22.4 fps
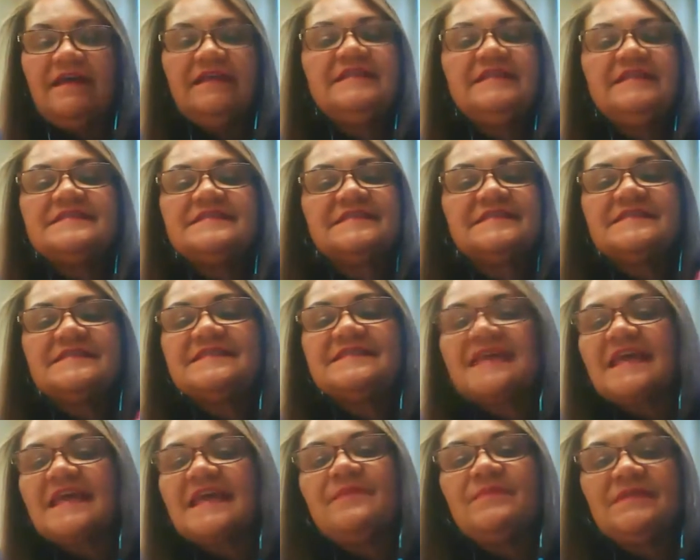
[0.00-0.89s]
it is the
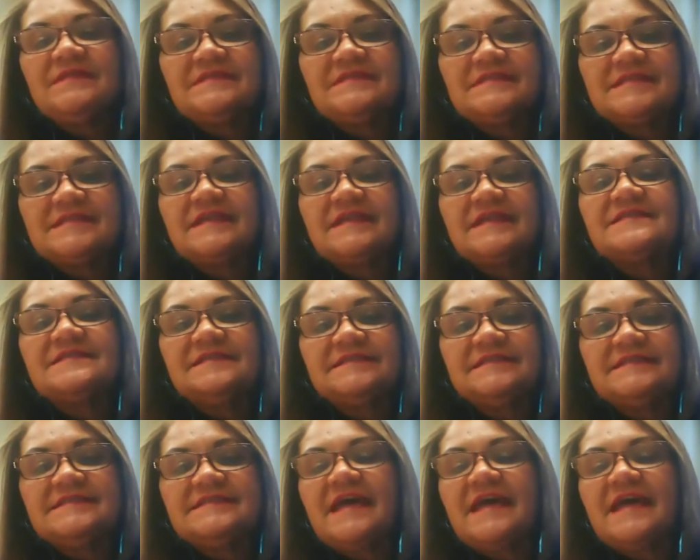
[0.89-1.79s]
same
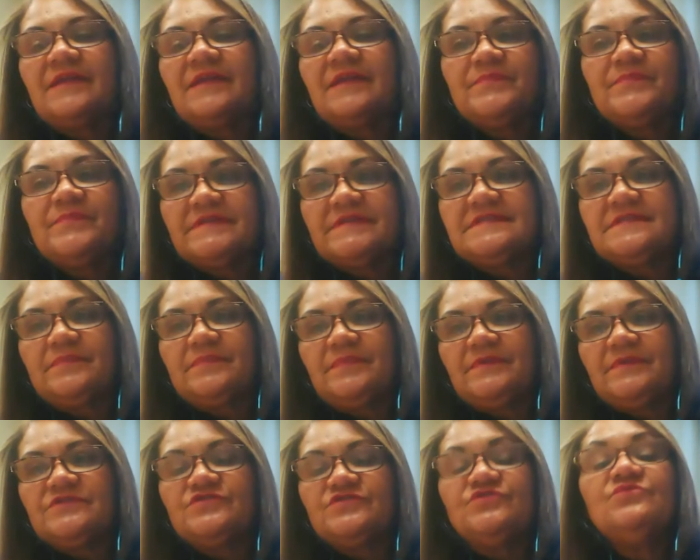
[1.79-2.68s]
instructional design
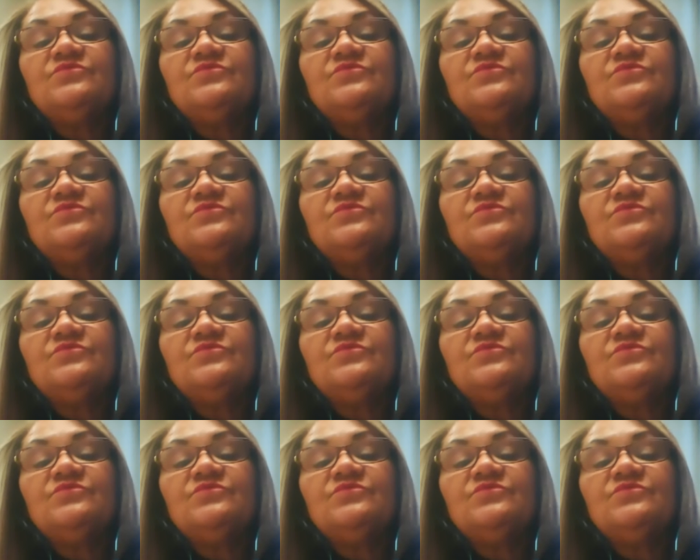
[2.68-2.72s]
principles.